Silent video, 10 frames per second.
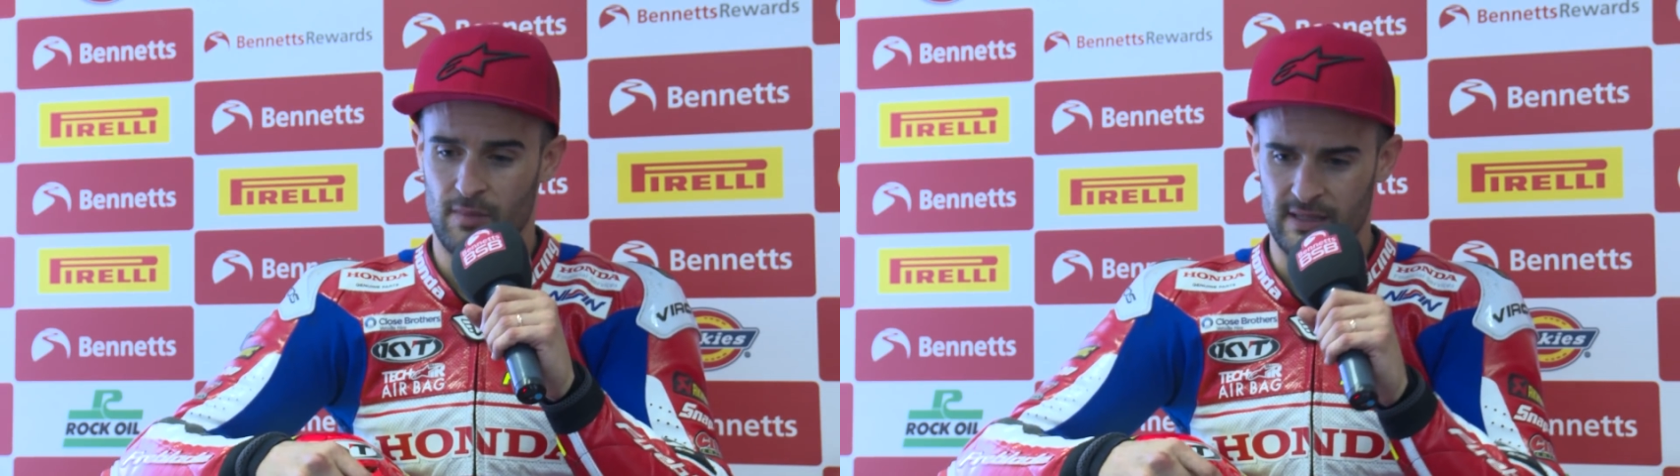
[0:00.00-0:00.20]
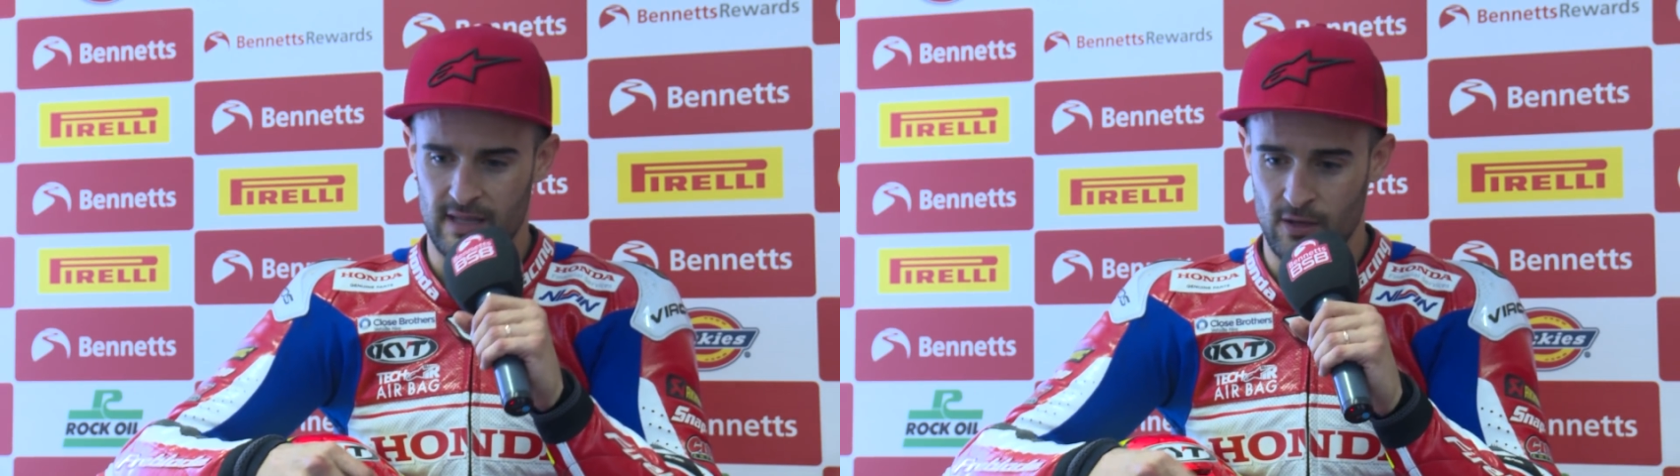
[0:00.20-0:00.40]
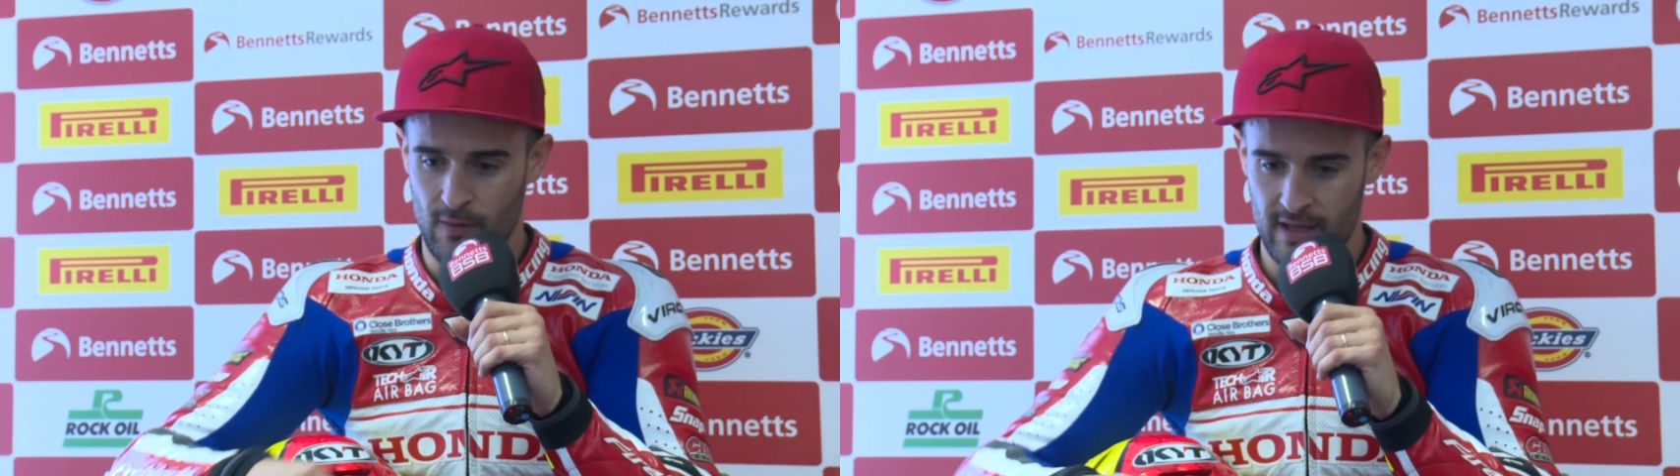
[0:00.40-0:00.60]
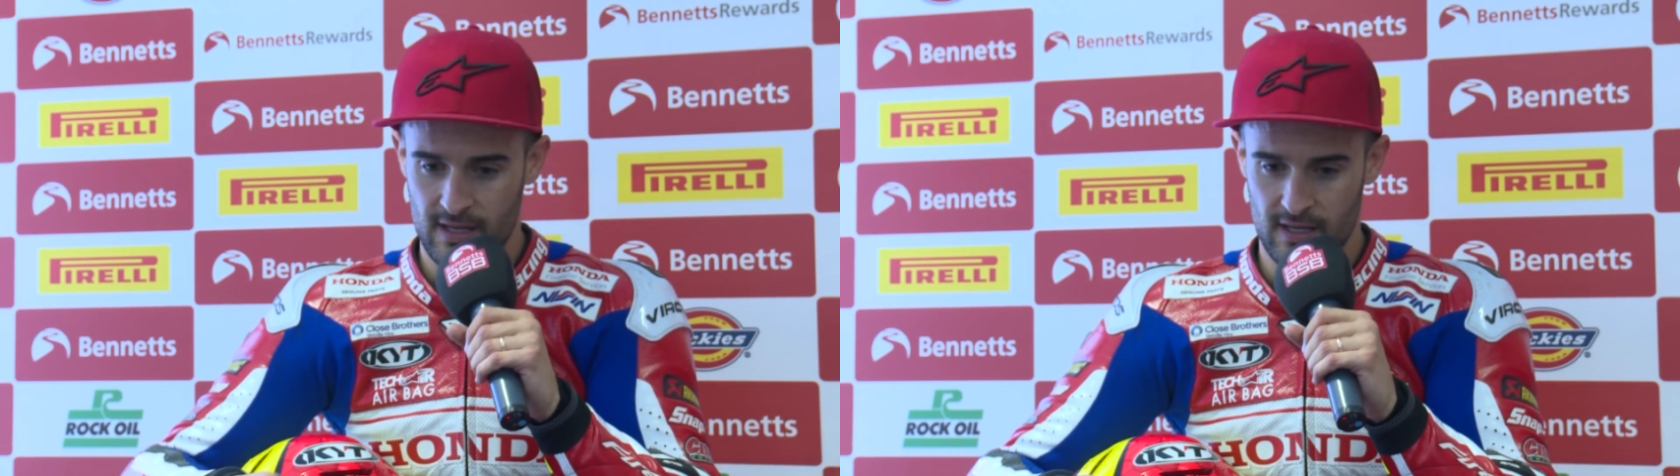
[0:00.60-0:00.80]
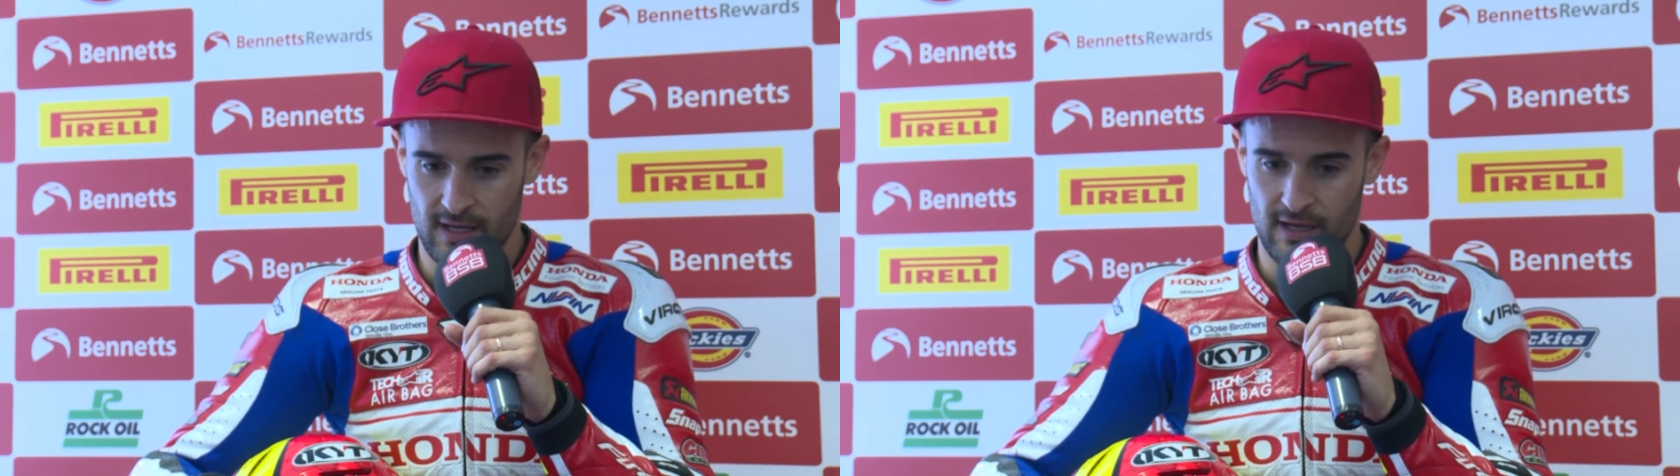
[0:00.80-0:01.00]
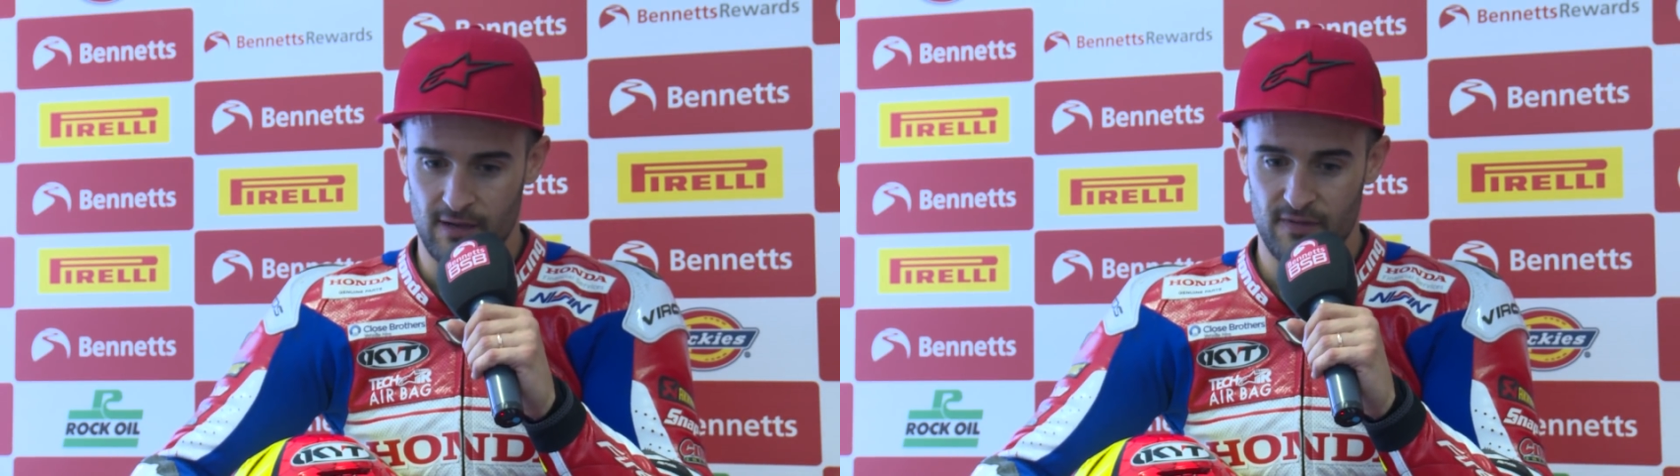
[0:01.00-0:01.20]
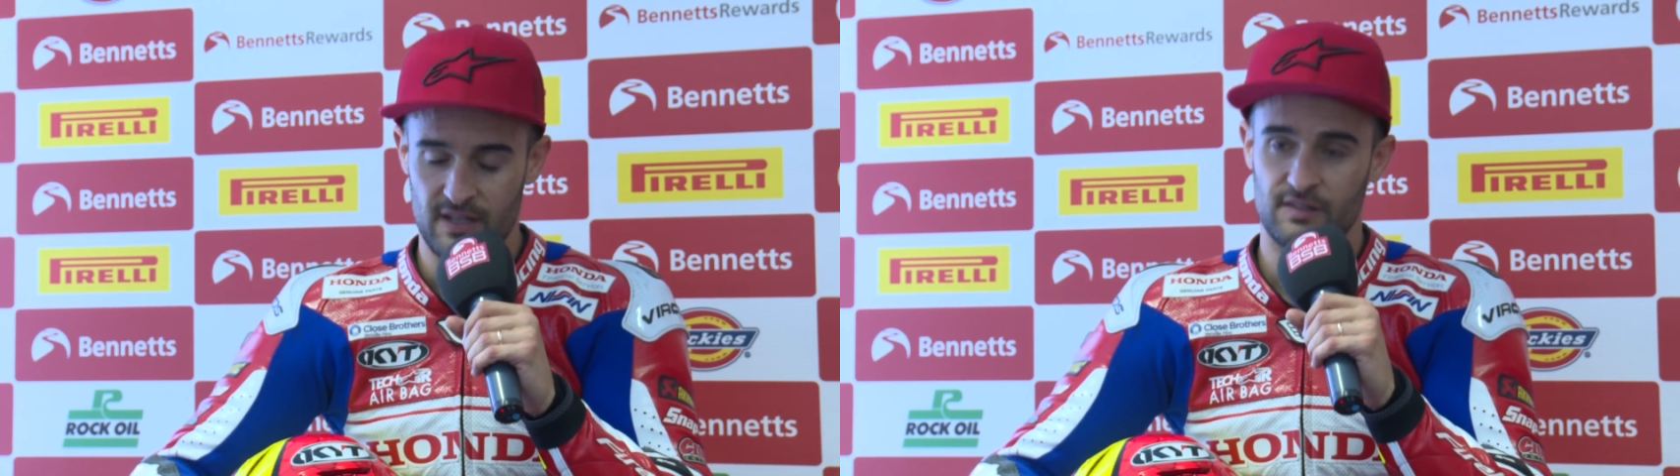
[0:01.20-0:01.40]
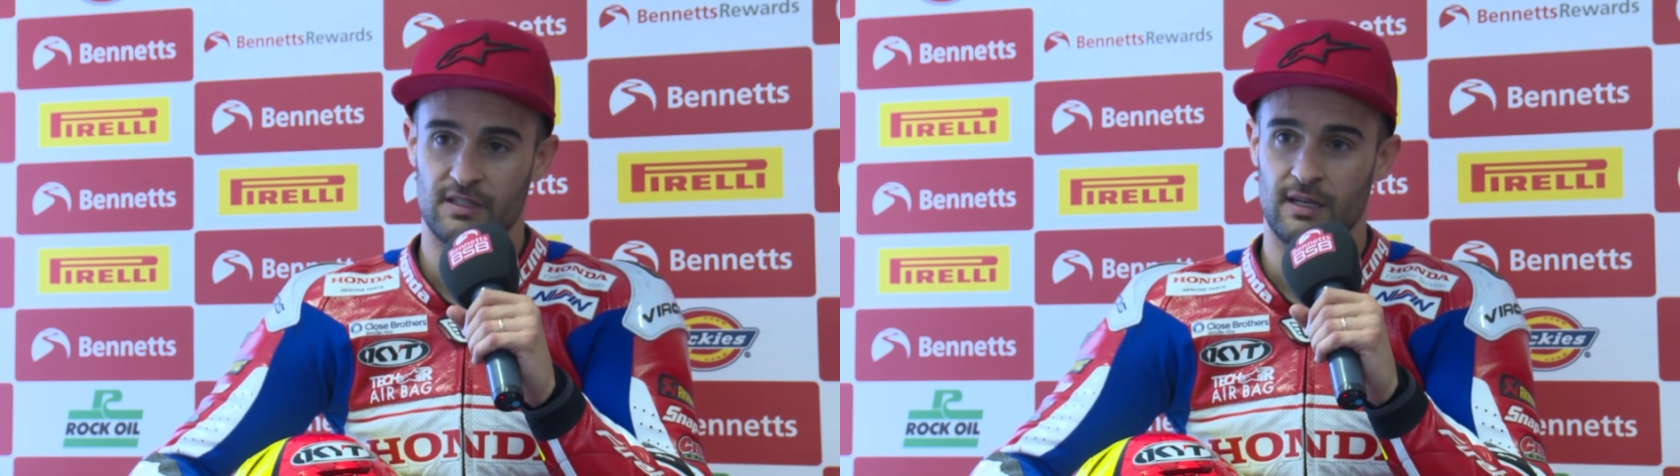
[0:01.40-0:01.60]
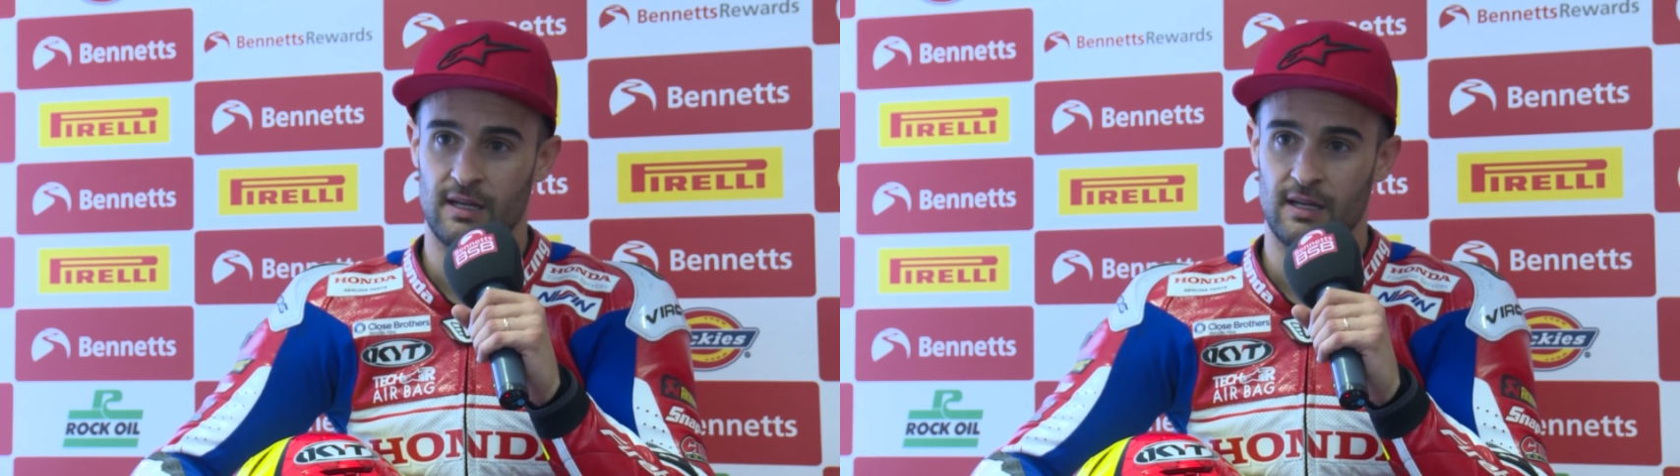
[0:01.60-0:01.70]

But anyway, finish